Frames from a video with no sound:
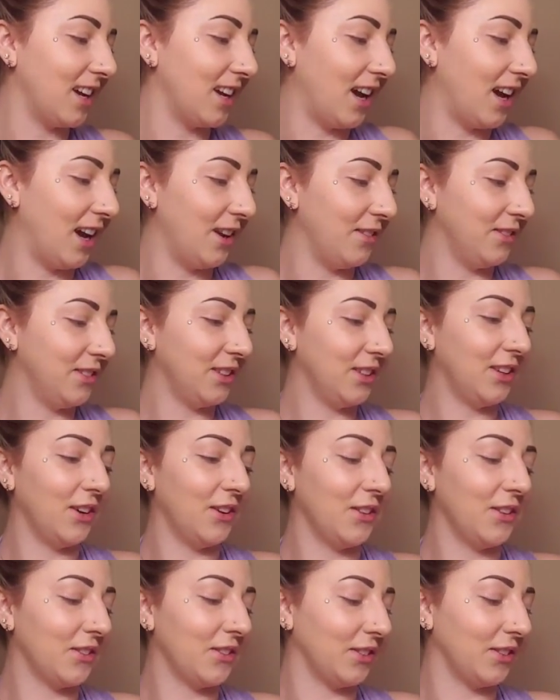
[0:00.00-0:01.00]
I'm gonna
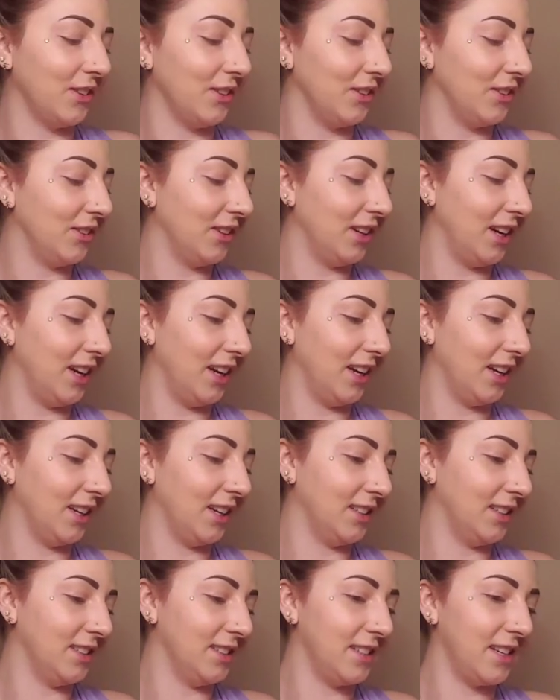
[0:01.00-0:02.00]
go through
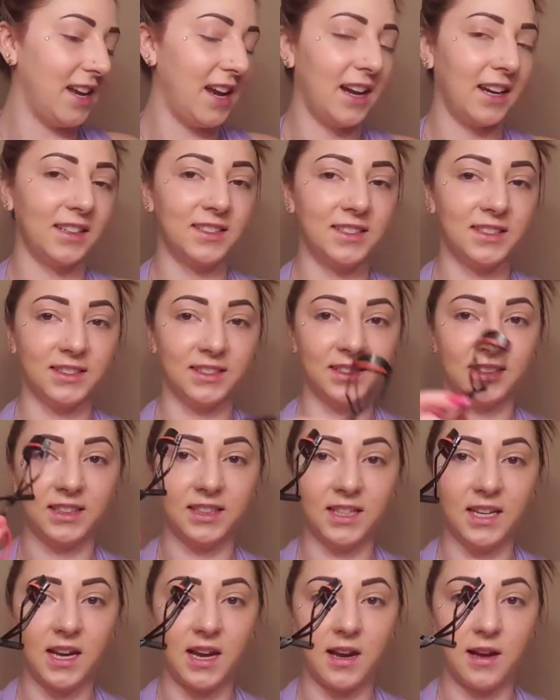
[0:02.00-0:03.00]
and
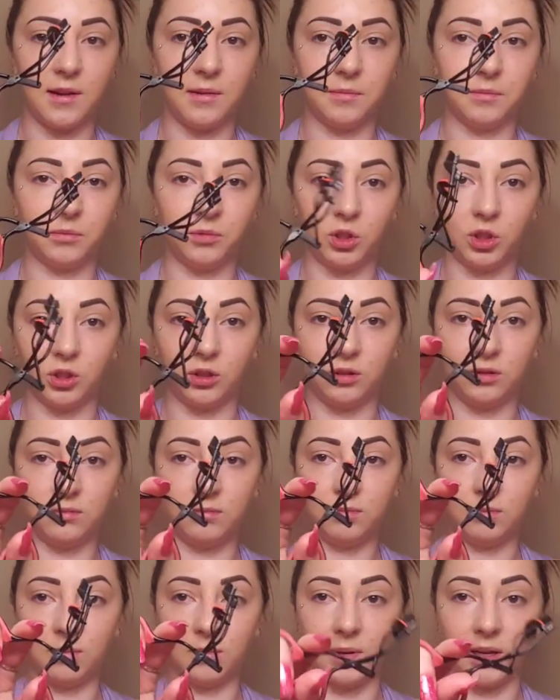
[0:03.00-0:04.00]
actually curl
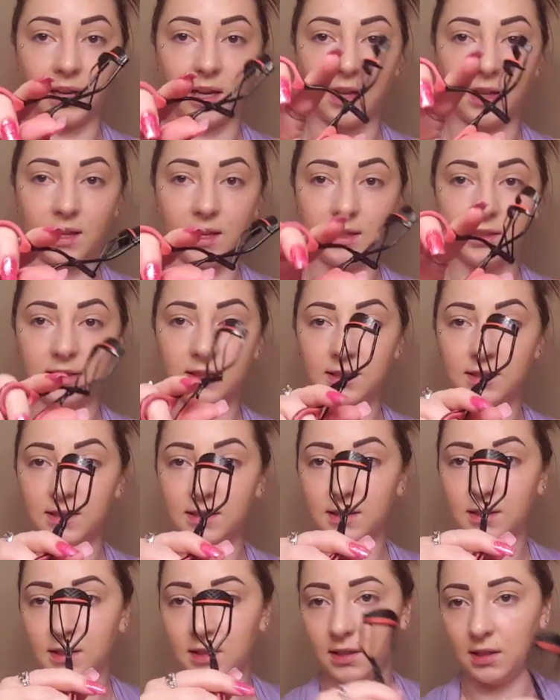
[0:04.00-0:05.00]
my eyelashes.
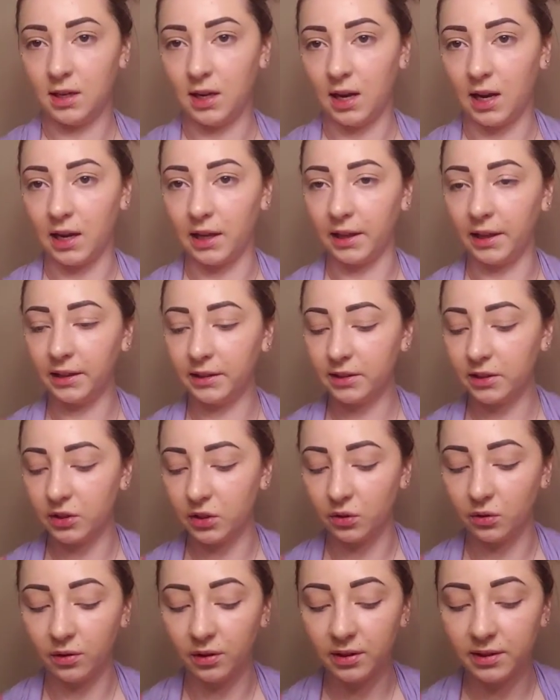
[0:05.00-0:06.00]
I like to
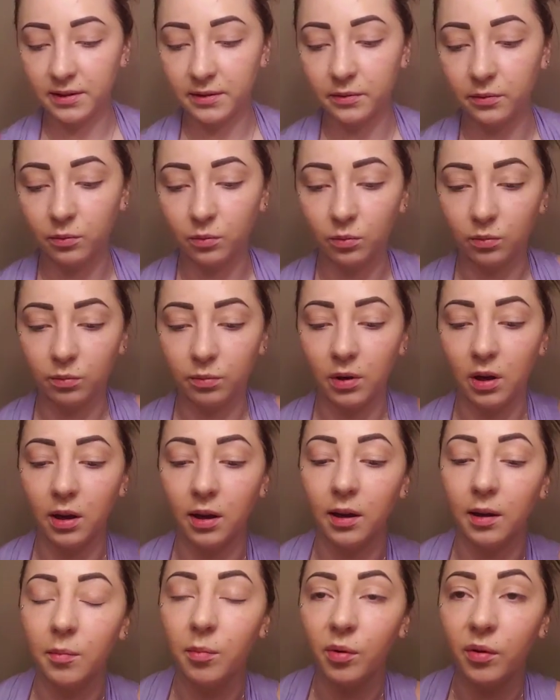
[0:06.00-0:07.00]
do this
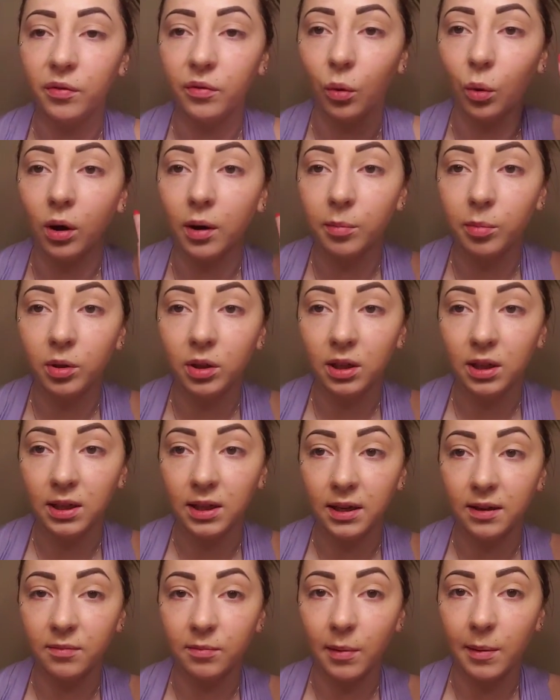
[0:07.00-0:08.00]
before I put
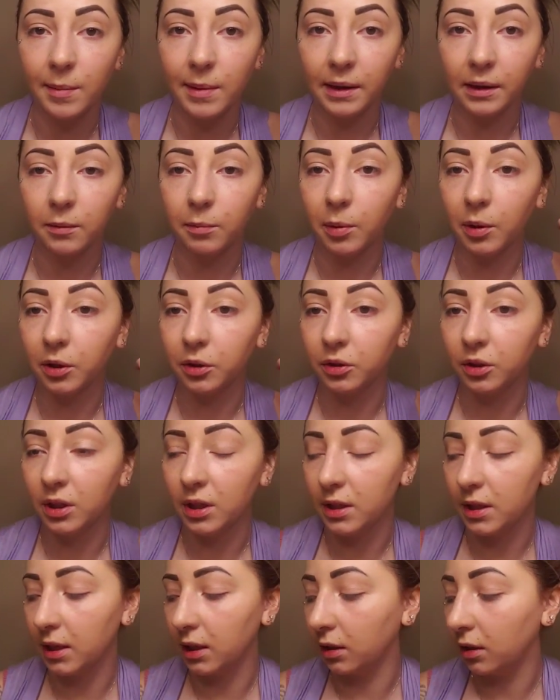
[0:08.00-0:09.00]
any of my makeup on or
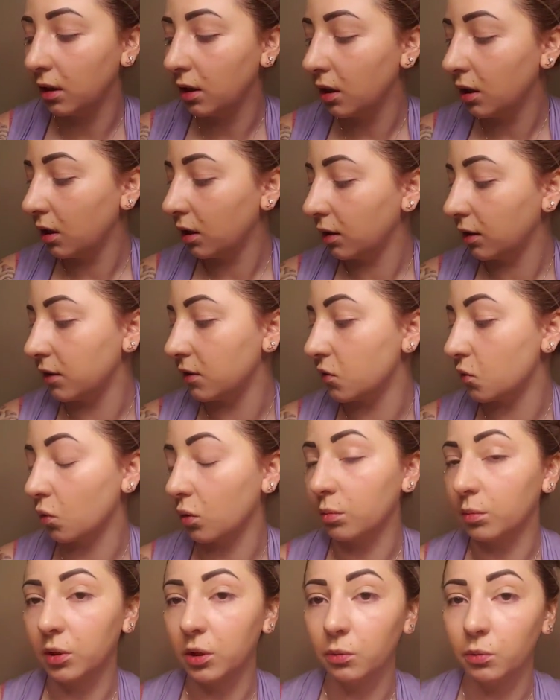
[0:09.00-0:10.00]
anything, because
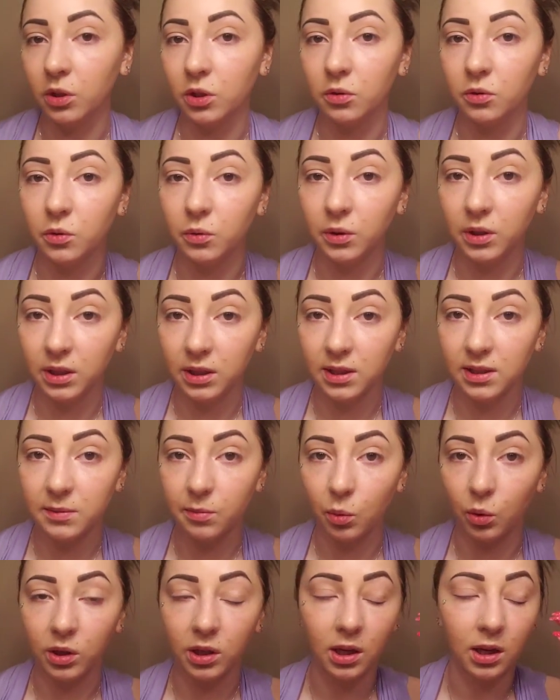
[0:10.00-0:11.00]
normally when you do it at this
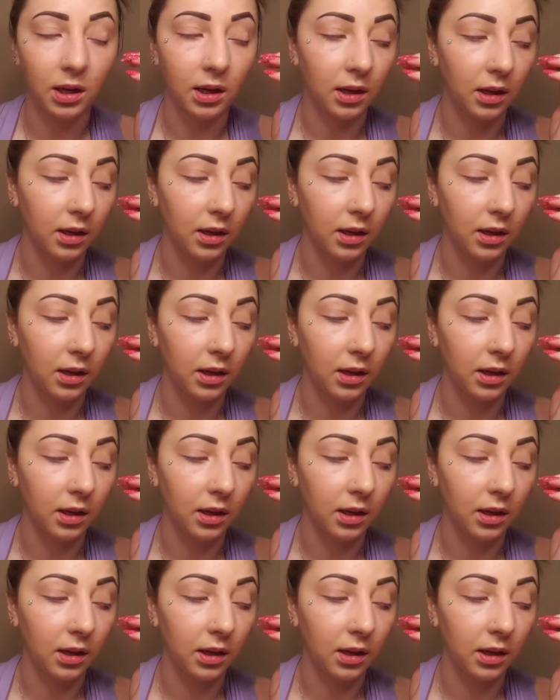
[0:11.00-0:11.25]
point,